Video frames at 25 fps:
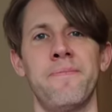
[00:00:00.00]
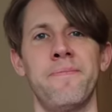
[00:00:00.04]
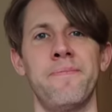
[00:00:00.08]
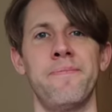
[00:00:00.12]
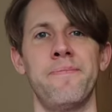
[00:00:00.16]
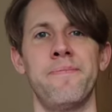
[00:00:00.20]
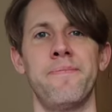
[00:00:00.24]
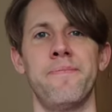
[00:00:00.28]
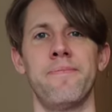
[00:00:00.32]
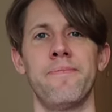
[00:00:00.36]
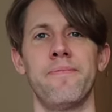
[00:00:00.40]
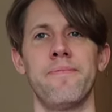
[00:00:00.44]

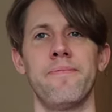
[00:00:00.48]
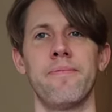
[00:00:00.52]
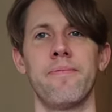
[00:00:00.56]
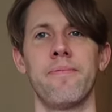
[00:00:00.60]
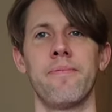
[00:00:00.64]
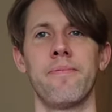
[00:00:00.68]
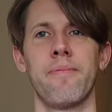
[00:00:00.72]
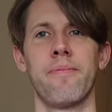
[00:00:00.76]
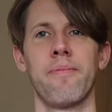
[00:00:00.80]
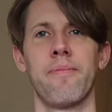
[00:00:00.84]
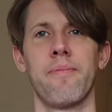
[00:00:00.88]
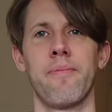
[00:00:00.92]

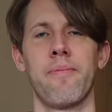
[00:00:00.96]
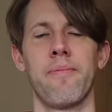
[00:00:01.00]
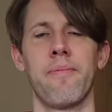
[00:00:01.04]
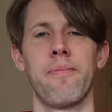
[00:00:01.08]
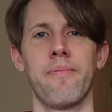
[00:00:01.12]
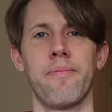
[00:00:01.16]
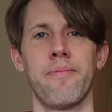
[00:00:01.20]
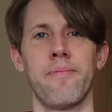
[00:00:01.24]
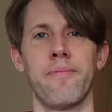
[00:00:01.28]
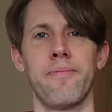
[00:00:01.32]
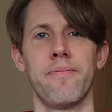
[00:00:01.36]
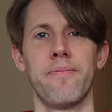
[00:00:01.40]

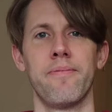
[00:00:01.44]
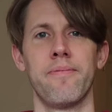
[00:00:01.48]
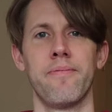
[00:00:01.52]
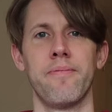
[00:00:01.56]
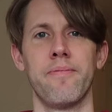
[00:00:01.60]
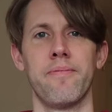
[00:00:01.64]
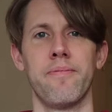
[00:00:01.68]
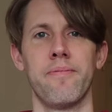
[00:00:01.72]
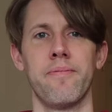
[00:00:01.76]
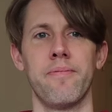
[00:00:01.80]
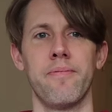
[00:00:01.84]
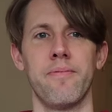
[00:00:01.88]

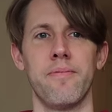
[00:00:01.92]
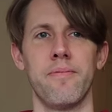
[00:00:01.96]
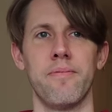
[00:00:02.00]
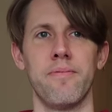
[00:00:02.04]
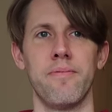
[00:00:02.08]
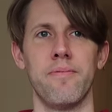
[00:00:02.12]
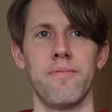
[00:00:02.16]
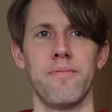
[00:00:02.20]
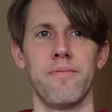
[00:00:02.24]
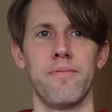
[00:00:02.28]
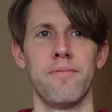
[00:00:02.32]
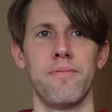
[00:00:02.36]

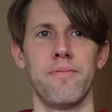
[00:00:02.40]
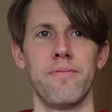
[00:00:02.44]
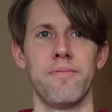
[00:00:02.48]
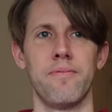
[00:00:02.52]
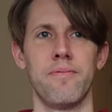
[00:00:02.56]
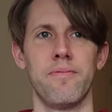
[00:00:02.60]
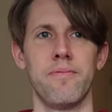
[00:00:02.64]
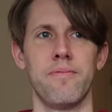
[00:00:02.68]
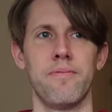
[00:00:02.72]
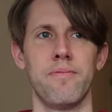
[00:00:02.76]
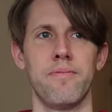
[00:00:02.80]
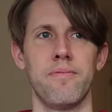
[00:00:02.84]

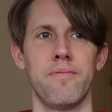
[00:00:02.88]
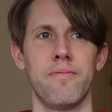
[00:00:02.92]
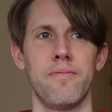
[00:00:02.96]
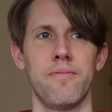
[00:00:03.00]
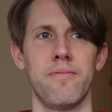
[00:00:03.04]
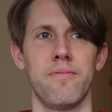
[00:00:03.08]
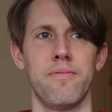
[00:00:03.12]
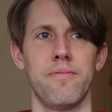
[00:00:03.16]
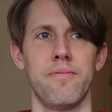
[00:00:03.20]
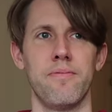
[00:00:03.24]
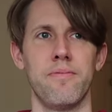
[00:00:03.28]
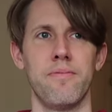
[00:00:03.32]

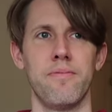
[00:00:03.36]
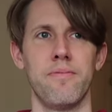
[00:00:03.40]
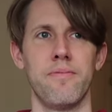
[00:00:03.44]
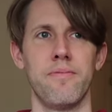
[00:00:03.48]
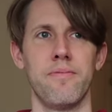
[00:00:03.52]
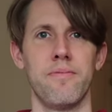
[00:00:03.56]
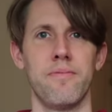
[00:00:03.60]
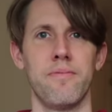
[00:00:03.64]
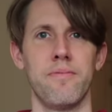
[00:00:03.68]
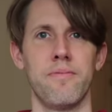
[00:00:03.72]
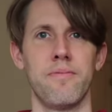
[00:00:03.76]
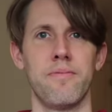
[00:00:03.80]

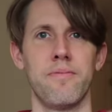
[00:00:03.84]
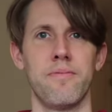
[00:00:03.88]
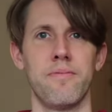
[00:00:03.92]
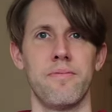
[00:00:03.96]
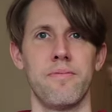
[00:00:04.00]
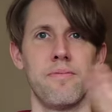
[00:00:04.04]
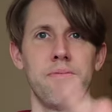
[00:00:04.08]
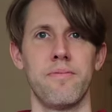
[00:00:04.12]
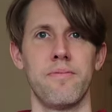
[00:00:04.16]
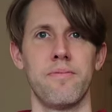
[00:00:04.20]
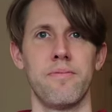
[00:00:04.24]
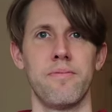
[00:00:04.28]

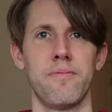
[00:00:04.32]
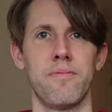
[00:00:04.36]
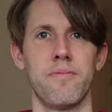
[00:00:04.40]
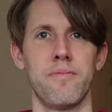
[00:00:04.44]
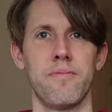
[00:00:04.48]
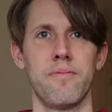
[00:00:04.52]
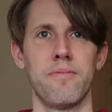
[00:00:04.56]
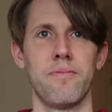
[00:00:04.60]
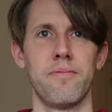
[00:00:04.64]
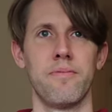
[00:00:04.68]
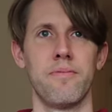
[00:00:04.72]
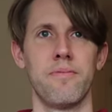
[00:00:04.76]

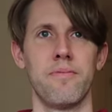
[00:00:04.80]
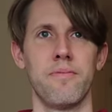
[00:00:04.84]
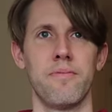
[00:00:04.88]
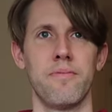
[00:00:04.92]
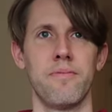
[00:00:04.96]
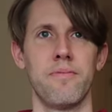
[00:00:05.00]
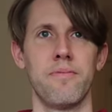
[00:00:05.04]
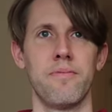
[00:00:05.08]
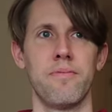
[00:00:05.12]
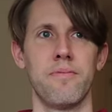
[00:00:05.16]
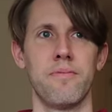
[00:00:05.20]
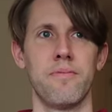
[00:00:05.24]

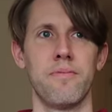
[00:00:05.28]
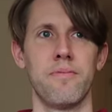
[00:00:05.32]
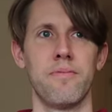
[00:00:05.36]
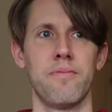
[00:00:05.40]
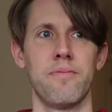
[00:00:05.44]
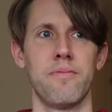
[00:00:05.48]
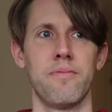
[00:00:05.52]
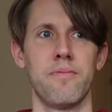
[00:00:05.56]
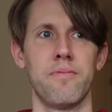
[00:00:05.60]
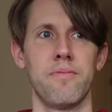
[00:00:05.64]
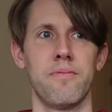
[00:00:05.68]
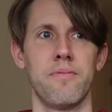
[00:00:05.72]

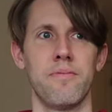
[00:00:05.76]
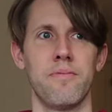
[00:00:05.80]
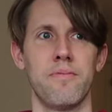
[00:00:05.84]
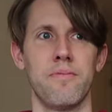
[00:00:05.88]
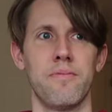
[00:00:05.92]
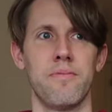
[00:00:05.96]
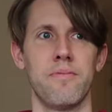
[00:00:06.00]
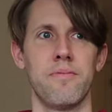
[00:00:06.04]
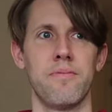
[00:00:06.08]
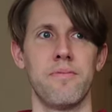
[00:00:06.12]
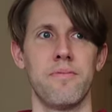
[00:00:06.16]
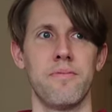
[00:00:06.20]

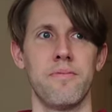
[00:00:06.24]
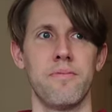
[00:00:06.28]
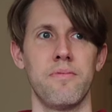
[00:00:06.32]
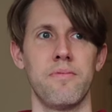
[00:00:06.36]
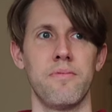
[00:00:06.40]
The person shown says nothing.